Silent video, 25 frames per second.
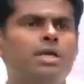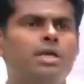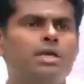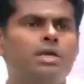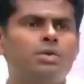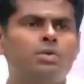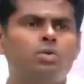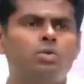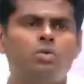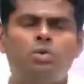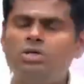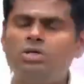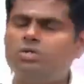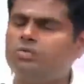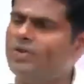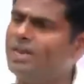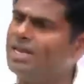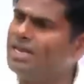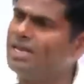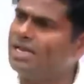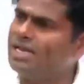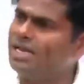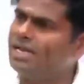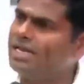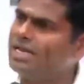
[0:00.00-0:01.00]
who is
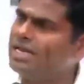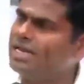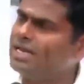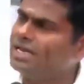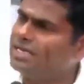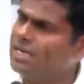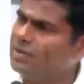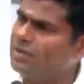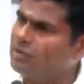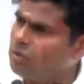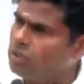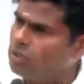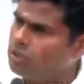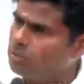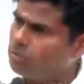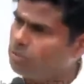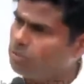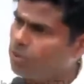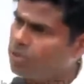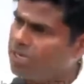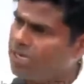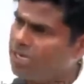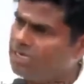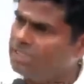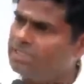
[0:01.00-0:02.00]
very clear they want to
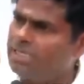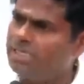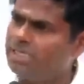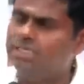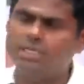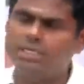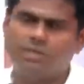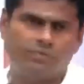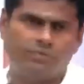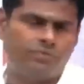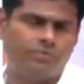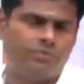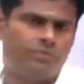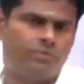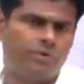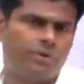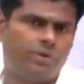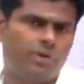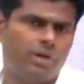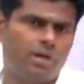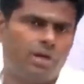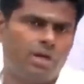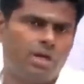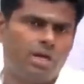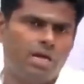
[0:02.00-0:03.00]
protect the turf.
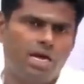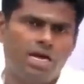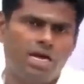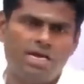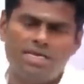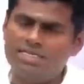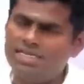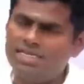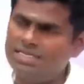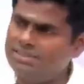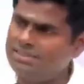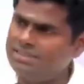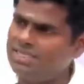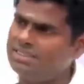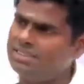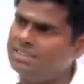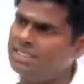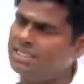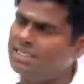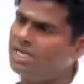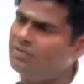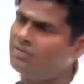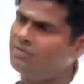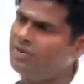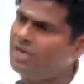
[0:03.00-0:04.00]
And this
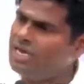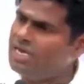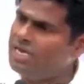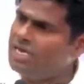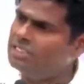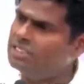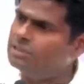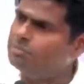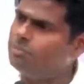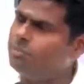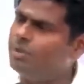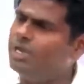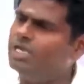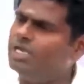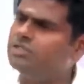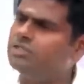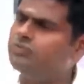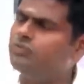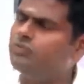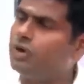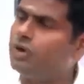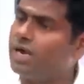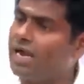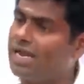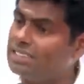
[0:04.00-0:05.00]
doesn't have any space
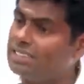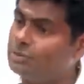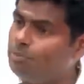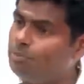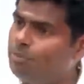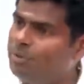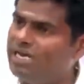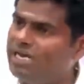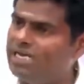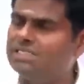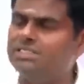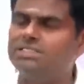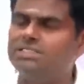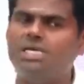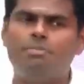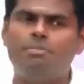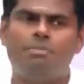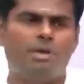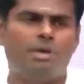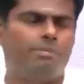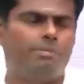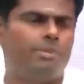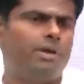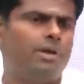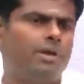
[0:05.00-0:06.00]
for aspirational
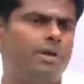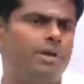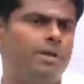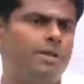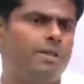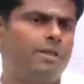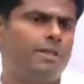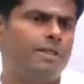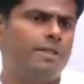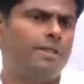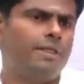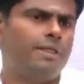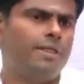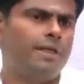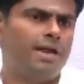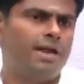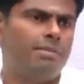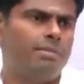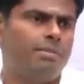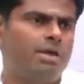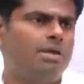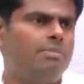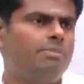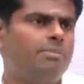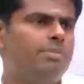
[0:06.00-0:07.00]
people. And
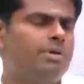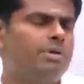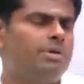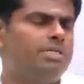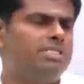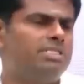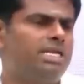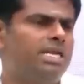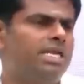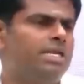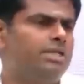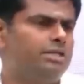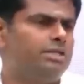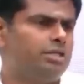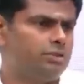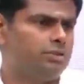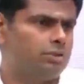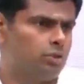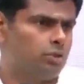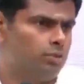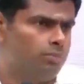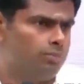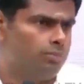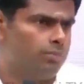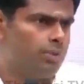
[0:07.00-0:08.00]
many people sitting in this
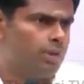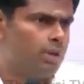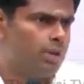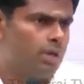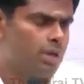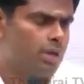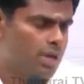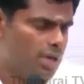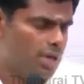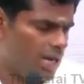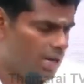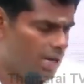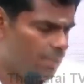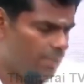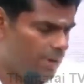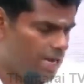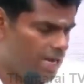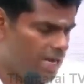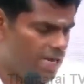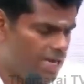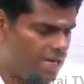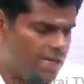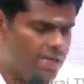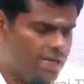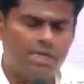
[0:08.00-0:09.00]
room, and
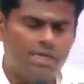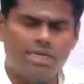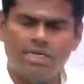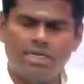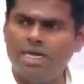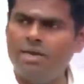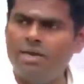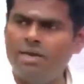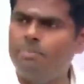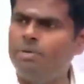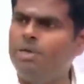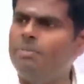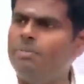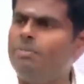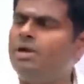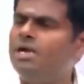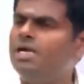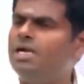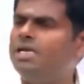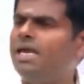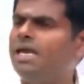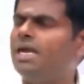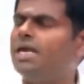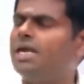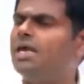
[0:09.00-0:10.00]
many young people in
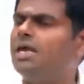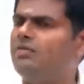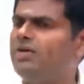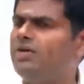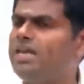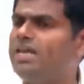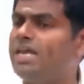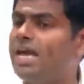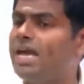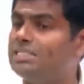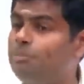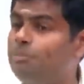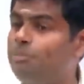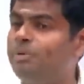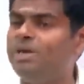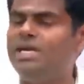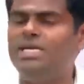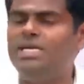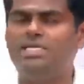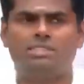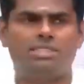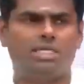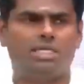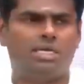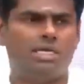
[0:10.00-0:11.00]
Kerala are very
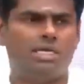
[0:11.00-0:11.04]
aspirational.